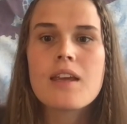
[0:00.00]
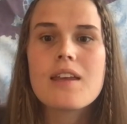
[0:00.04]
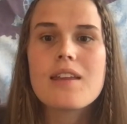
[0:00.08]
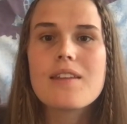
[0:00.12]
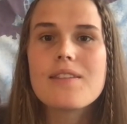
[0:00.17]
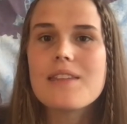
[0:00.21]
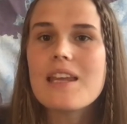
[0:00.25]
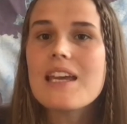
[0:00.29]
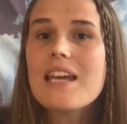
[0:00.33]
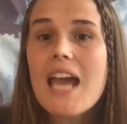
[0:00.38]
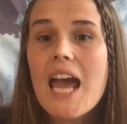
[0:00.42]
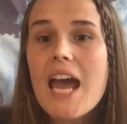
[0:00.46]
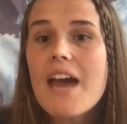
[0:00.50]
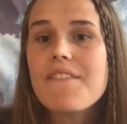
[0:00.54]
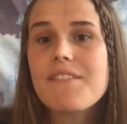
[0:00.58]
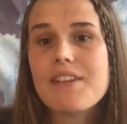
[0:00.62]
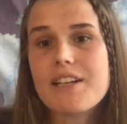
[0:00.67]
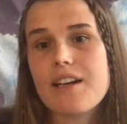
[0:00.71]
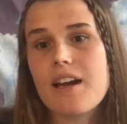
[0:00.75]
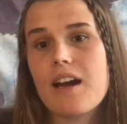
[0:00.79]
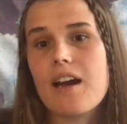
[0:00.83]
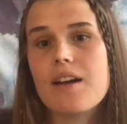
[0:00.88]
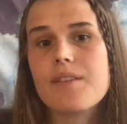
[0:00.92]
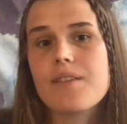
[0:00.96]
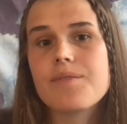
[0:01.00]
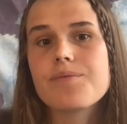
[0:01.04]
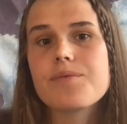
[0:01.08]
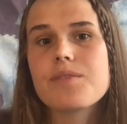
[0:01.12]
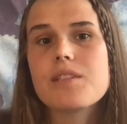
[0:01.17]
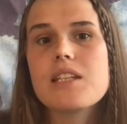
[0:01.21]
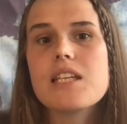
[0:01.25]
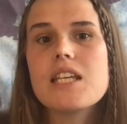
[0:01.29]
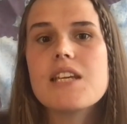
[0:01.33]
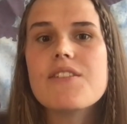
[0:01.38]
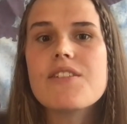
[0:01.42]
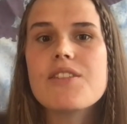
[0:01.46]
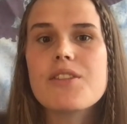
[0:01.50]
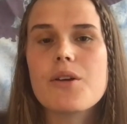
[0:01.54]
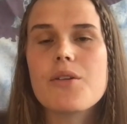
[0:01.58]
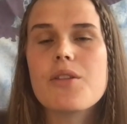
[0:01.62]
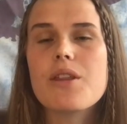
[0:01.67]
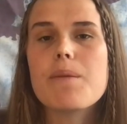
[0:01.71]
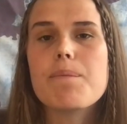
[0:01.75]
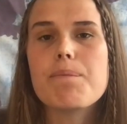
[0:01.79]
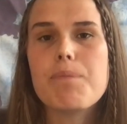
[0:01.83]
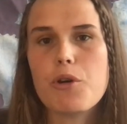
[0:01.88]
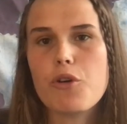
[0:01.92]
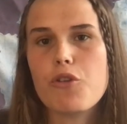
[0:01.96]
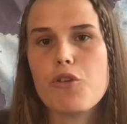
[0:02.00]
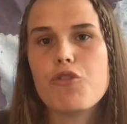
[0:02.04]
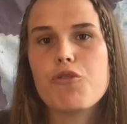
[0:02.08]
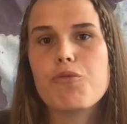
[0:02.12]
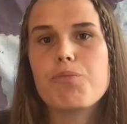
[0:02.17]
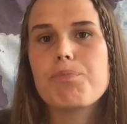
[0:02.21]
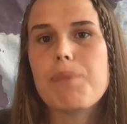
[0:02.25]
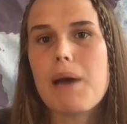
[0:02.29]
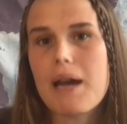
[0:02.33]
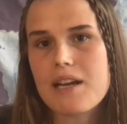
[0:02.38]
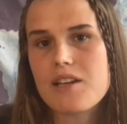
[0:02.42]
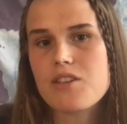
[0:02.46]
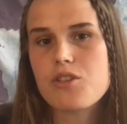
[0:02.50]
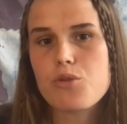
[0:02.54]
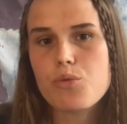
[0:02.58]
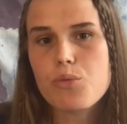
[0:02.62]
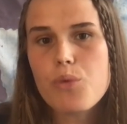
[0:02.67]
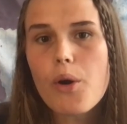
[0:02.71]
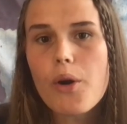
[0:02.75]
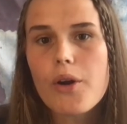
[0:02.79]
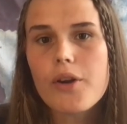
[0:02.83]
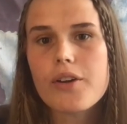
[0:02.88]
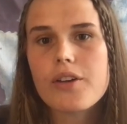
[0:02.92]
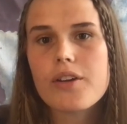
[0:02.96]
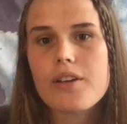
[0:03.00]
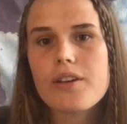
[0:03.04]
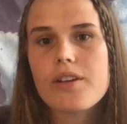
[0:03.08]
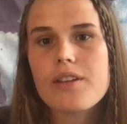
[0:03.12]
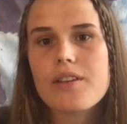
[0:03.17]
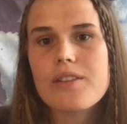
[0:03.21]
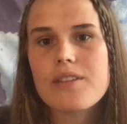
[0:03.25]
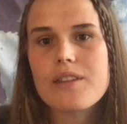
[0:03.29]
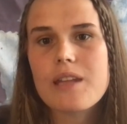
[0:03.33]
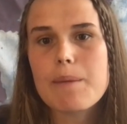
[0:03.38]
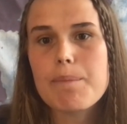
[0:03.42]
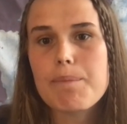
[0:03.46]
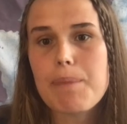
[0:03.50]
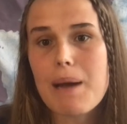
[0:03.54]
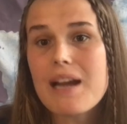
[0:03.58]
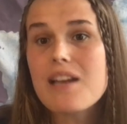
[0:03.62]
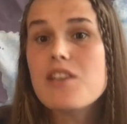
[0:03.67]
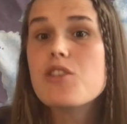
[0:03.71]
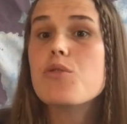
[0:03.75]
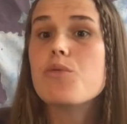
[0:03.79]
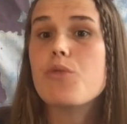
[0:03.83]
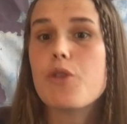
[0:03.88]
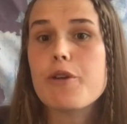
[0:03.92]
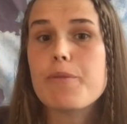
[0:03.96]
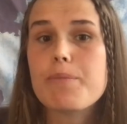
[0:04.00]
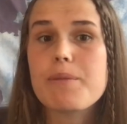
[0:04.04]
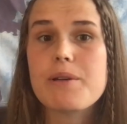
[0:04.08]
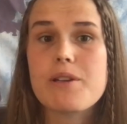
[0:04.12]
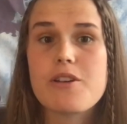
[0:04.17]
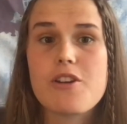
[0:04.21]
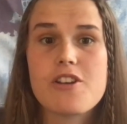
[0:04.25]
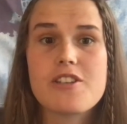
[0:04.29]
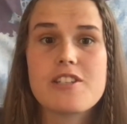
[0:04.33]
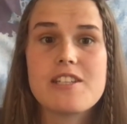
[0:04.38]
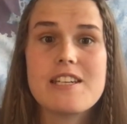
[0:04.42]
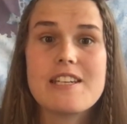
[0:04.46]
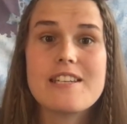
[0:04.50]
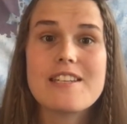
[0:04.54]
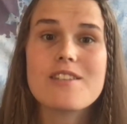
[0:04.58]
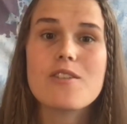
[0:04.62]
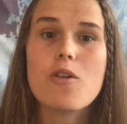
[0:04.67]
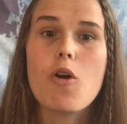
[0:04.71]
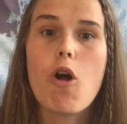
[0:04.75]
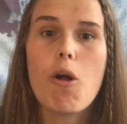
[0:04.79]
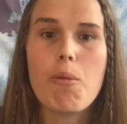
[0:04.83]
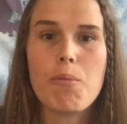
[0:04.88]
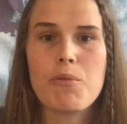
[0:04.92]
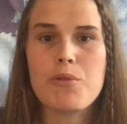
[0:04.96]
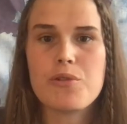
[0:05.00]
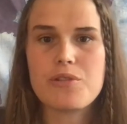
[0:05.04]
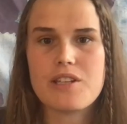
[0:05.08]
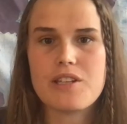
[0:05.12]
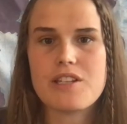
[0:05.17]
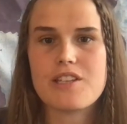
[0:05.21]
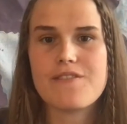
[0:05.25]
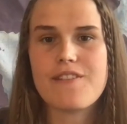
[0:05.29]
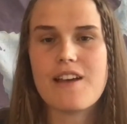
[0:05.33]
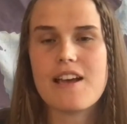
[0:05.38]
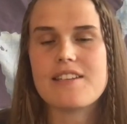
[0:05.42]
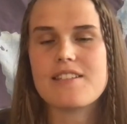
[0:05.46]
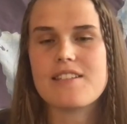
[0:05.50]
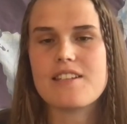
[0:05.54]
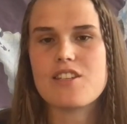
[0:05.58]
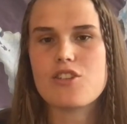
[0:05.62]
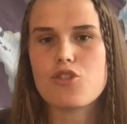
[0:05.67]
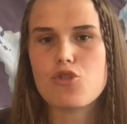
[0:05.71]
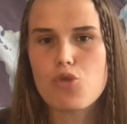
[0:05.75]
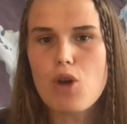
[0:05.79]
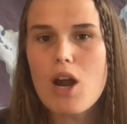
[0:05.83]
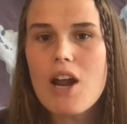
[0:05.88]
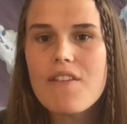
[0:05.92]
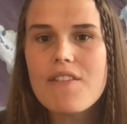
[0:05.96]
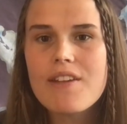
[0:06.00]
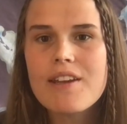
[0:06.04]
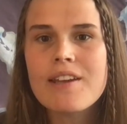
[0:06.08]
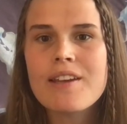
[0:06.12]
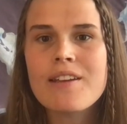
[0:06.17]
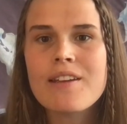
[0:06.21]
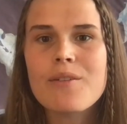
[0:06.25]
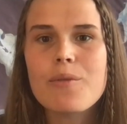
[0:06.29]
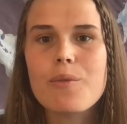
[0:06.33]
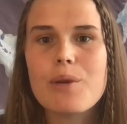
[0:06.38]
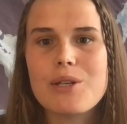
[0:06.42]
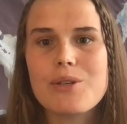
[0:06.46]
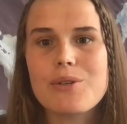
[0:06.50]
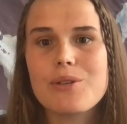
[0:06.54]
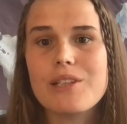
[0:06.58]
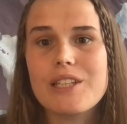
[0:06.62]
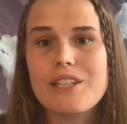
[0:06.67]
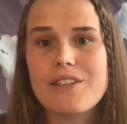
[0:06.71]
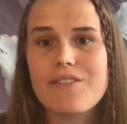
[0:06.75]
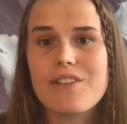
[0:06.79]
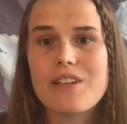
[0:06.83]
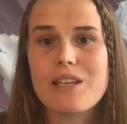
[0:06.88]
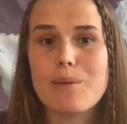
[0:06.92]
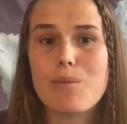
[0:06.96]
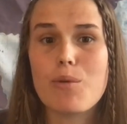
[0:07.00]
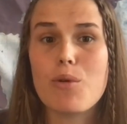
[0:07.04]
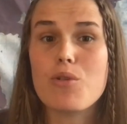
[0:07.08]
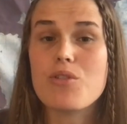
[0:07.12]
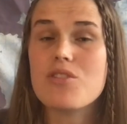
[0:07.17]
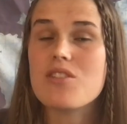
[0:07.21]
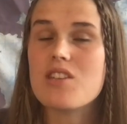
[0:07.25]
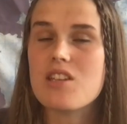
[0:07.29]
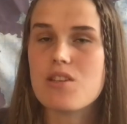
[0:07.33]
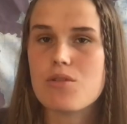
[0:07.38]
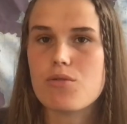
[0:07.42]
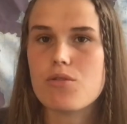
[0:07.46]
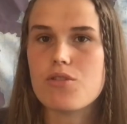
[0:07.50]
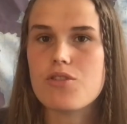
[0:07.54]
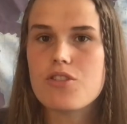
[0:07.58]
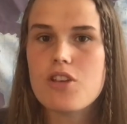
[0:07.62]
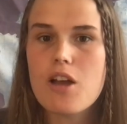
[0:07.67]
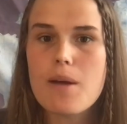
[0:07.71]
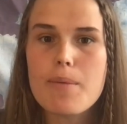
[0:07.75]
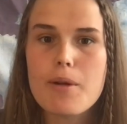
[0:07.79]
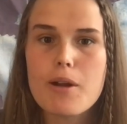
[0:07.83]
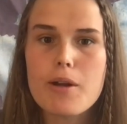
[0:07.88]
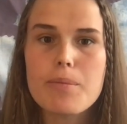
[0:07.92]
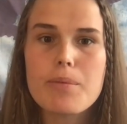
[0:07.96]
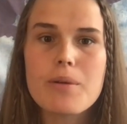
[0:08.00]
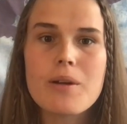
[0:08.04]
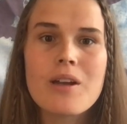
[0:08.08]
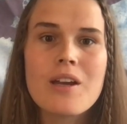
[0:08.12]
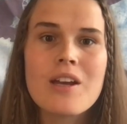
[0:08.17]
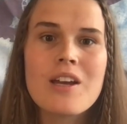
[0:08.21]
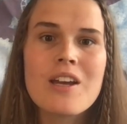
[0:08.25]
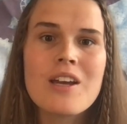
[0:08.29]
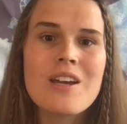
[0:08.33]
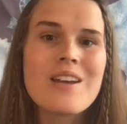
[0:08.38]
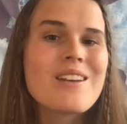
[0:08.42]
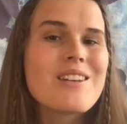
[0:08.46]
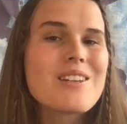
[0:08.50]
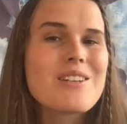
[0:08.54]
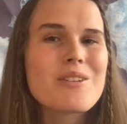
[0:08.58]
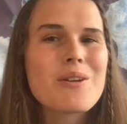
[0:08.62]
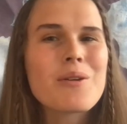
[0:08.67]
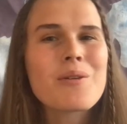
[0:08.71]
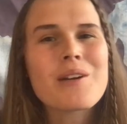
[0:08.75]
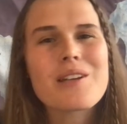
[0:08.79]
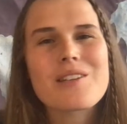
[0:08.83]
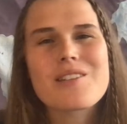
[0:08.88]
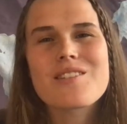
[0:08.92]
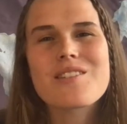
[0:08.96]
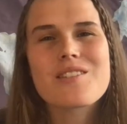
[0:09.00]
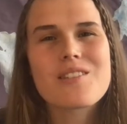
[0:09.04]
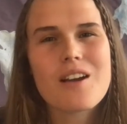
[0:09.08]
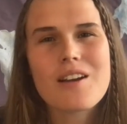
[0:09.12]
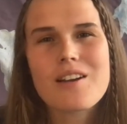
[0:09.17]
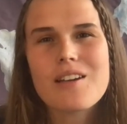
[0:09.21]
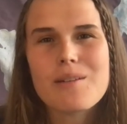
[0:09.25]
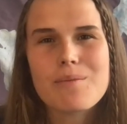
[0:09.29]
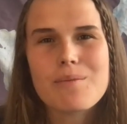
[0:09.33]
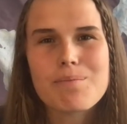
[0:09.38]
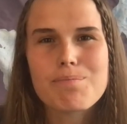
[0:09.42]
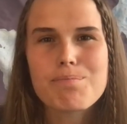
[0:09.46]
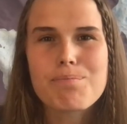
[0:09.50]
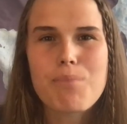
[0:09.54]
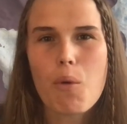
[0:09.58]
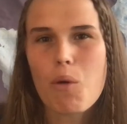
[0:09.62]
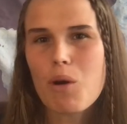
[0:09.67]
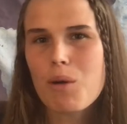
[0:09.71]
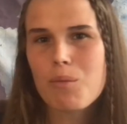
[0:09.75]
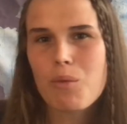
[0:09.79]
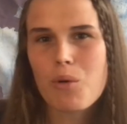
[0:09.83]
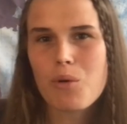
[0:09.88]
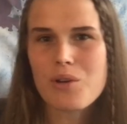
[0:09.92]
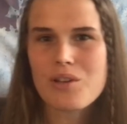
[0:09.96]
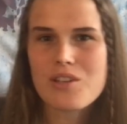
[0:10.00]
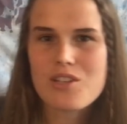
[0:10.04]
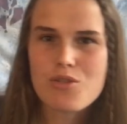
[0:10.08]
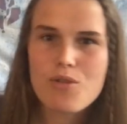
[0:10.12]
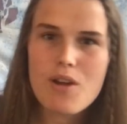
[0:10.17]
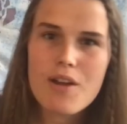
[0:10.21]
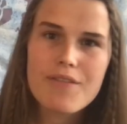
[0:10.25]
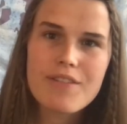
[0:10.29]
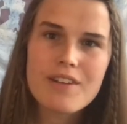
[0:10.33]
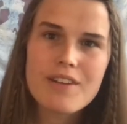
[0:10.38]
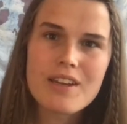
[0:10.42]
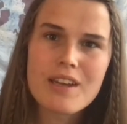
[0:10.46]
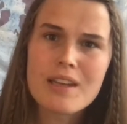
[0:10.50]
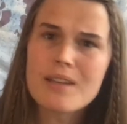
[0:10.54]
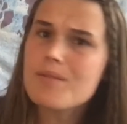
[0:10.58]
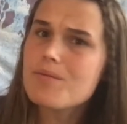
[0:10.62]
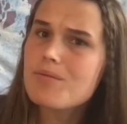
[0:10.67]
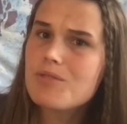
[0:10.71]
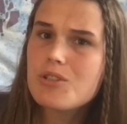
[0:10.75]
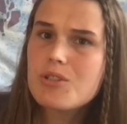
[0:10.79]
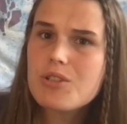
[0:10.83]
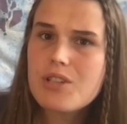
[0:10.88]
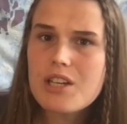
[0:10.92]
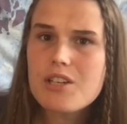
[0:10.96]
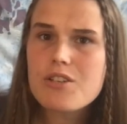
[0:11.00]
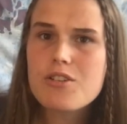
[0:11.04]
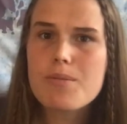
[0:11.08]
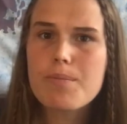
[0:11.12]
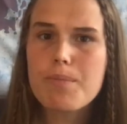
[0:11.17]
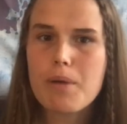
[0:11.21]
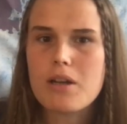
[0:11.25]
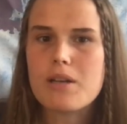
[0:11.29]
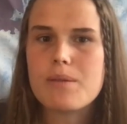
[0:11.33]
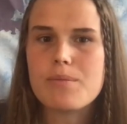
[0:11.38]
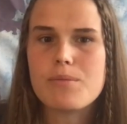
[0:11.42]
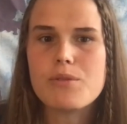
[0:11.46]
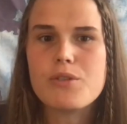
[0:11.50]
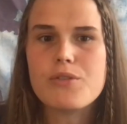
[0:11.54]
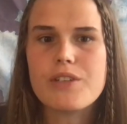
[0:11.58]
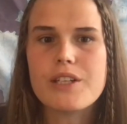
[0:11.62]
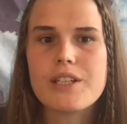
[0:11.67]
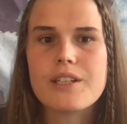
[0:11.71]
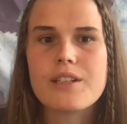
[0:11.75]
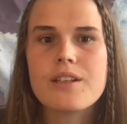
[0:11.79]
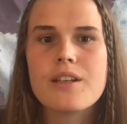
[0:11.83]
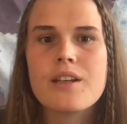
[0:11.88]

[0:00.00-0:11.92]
They have a car, even though they both bike to work. They bike to work because it is almost as fast as driving when you live in a more central suburb. You don't get stuck in boring morning traffic and you get your body moving.